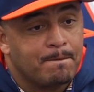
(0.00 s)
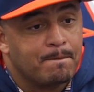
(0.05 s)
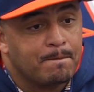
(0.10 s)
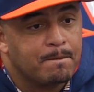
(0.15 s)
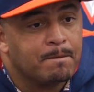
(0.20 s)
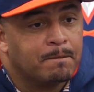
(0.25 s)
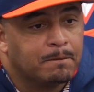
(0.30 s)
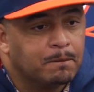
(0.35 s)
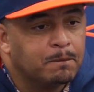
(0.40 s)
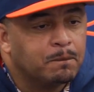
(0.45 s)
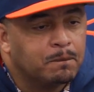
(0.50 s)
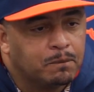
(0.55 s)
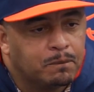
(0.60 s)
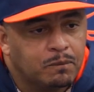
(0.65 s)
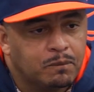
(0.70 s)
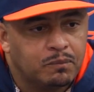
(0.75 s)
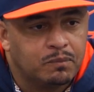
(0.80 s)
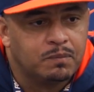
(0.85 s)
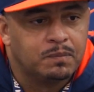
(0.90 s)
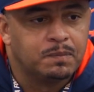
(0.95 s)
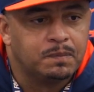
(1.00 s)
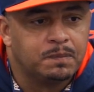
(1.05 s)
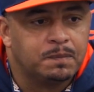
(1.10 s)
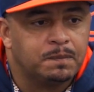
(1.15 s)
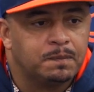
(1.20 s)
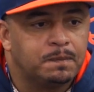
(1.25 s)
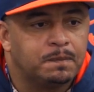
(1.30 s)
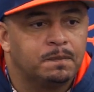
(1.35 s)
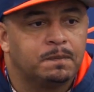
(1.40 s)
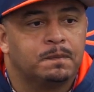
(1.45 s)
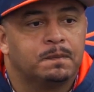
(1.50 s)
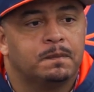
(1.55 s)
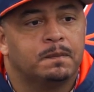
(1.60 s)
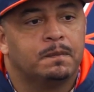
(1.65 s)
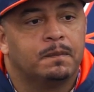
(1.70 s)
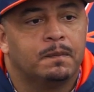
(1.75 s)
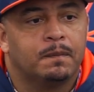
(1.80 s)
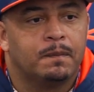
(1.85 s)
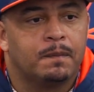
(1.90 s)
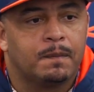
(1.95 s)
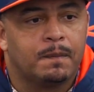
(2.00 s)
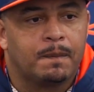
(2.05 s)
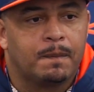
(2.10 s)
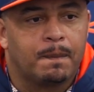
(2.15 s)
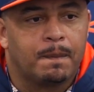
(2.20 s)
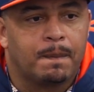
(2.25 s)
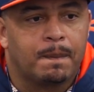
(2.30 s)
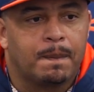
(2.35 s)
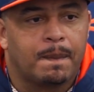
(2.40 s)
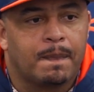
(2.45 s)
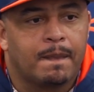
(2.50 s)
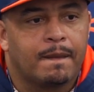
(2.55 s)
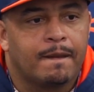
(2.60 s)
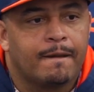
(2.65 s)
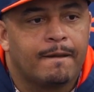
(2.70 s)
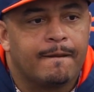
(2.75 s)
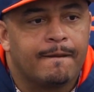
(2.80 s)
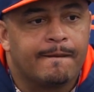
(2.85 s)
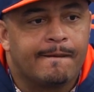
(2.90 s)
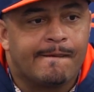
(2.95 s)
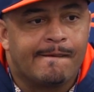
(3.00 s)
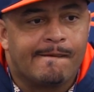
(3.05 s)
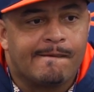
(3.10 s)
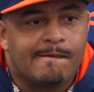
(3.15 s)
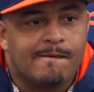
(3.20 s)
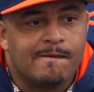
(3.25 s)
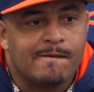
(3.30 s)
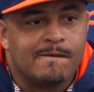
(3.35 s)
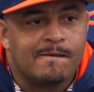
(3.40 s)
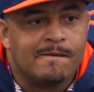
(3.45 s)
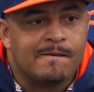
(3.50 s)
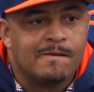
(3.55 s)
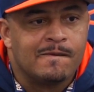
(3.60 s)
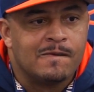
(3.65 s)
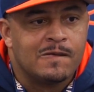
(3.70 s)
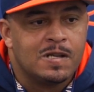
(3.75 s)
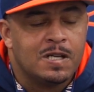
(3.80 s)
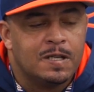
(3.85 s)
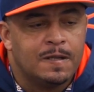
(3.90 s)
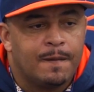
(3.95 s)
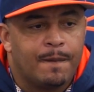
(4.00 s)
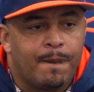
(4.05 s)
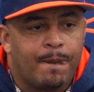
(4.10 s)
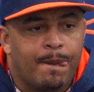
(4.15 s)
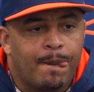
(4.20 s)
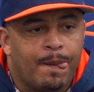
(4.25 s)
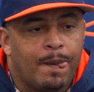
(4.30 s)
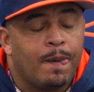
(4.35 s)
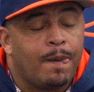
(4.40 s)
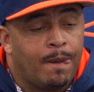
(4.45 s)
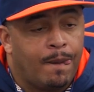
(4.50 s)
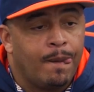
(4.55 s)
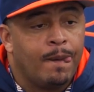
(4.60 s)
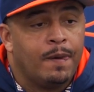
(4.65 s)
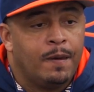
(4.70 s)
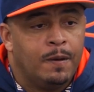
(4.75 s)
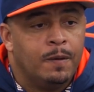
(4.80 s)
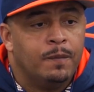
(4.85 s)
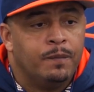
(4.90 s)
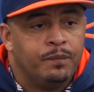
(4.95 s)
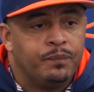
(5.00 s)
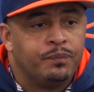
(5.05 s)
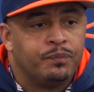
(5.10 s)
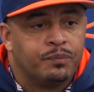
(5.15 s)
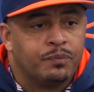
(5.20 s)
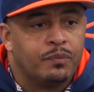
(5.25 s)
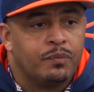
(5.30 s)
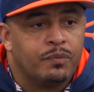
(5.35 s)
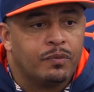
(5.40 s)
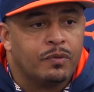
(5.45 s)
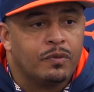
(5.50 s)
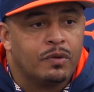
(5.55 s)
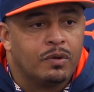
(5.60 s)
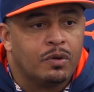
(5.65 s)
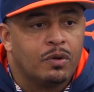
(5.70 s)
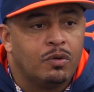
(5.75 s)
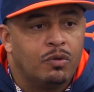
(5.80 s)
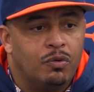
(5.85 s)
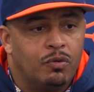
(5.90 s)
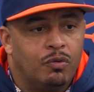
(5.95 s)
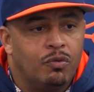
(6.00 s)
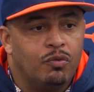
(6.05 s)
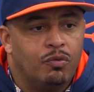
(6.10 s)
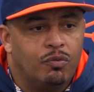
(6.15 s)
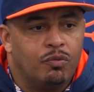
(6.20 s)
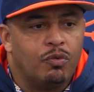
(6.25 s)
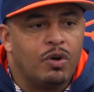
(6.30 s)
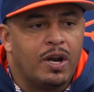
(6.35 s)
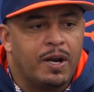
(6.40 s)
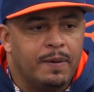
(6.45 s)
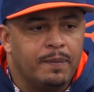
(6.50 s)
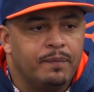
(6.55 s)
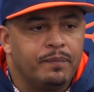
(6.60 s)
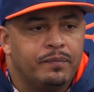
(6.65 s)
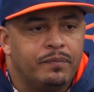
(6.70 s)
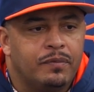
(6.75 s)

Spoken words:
Do you want to be able to give the defense so many different looks, opposing defenses so many different looks? Right.